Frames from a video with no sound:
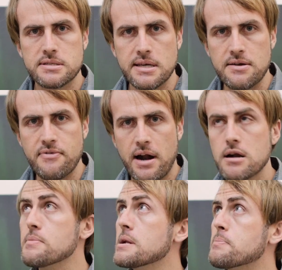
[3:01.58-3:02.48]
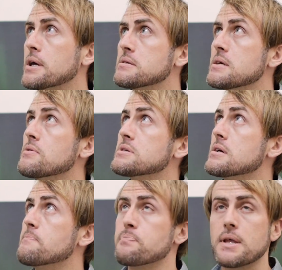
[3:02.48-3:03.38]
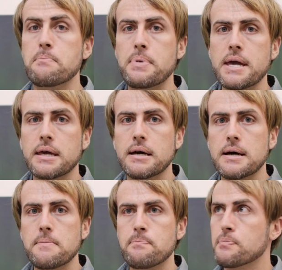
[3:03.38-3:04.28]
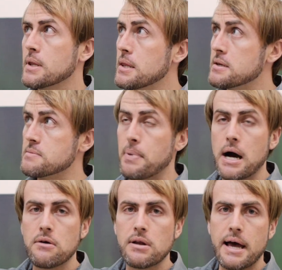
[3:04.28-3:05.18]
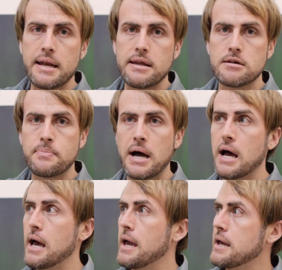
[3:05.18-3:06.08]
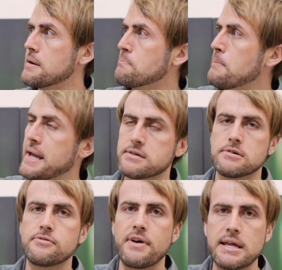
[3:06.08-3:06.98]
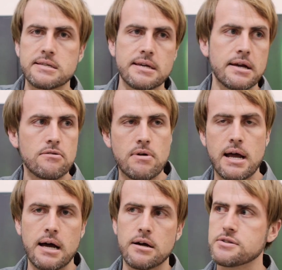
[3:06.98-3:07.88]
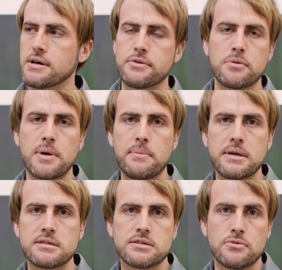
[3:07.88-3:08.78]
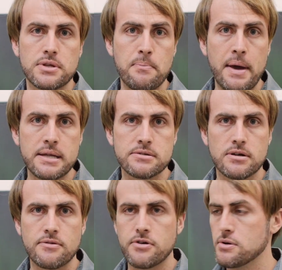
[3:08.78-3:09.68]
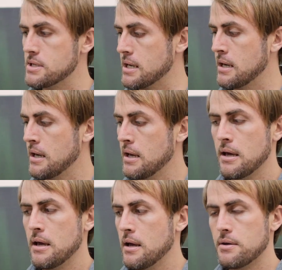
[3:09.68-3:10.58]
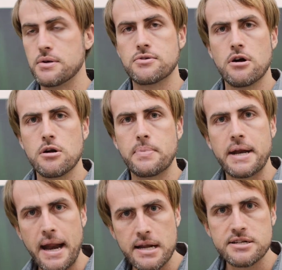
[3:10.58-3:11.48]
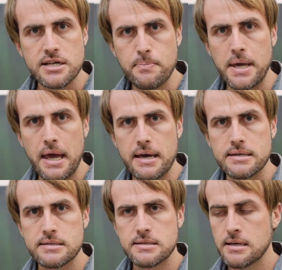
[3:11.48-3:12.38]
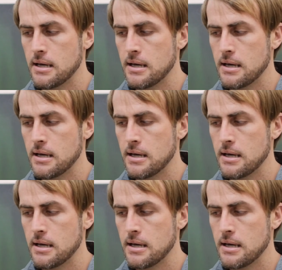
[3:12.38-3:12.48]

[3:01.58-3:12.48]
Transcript: the environment, because there was a big there's a power line nearby and metal fencing around, so I thought maybe it's just all the metal confusing the drone. But it had GPS,